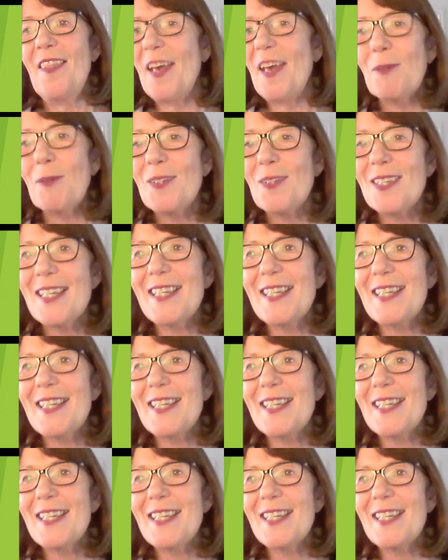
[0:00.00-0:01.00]
they wanted to
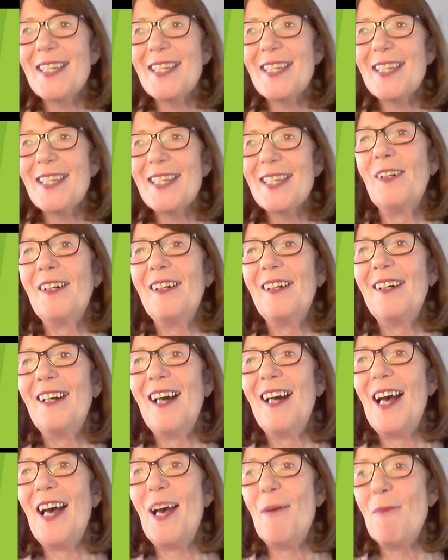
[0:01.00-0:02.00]
have a go
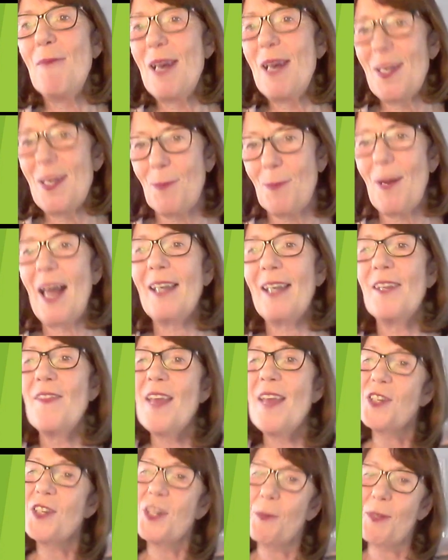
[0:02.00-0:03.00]
as well.
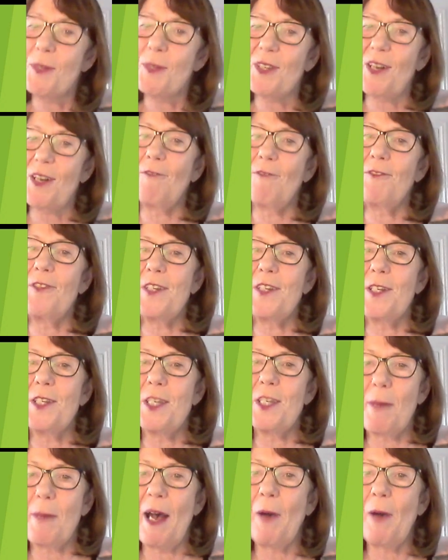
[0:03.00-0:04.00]
And then she was
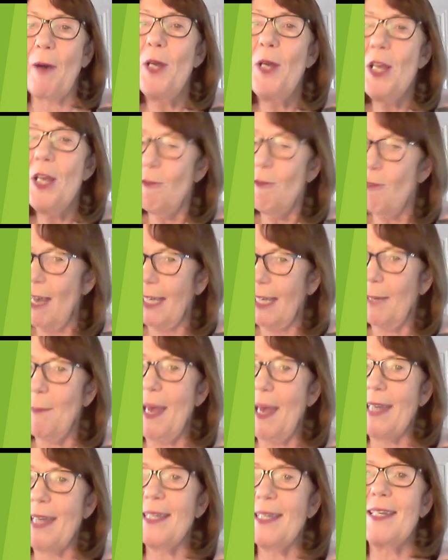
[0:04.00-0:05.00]
confident about
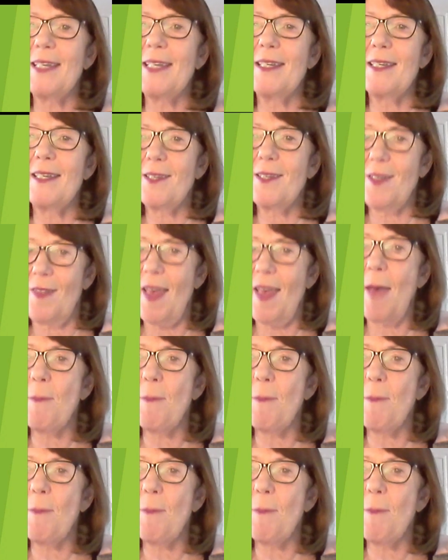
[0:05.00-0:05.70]
recommending to